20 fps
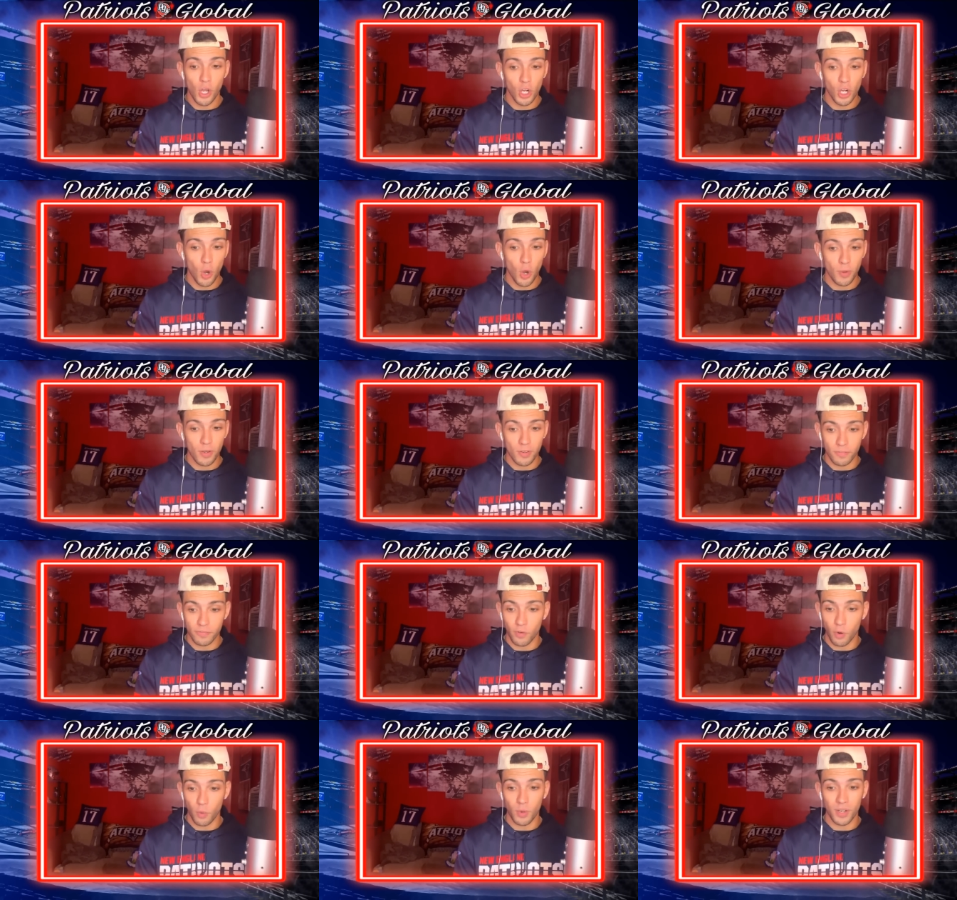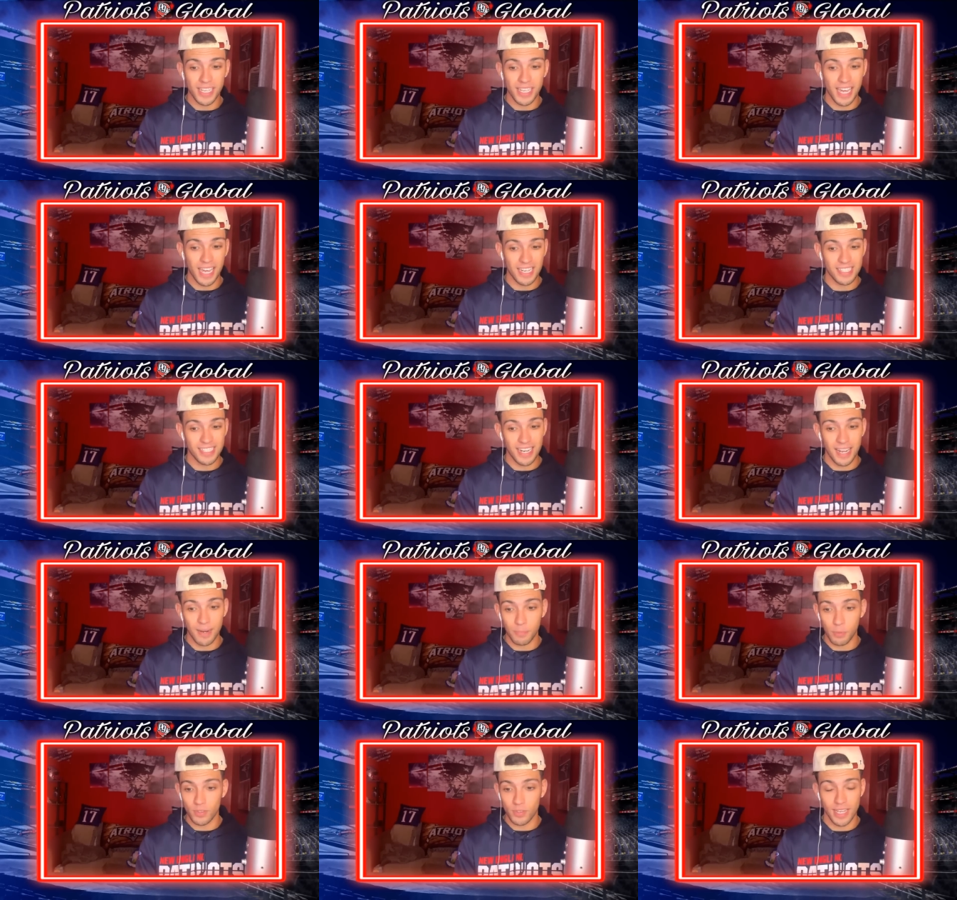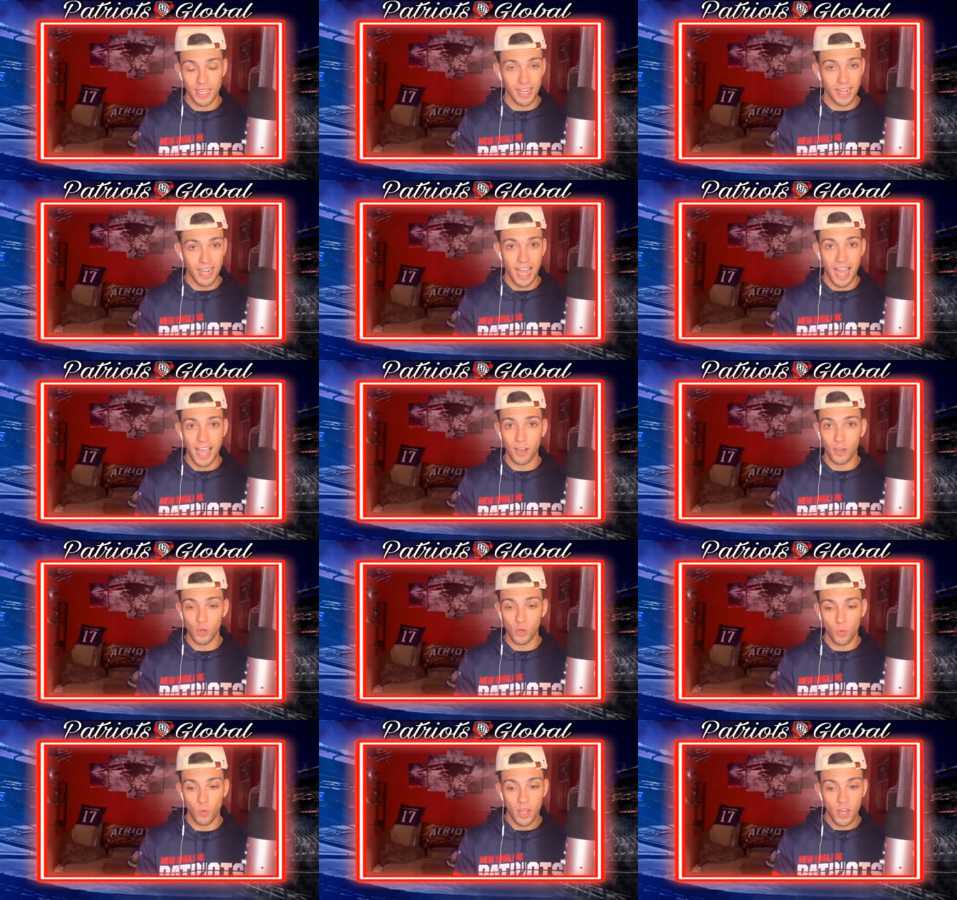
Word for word: going forward. Kayshon Boutte, a guy who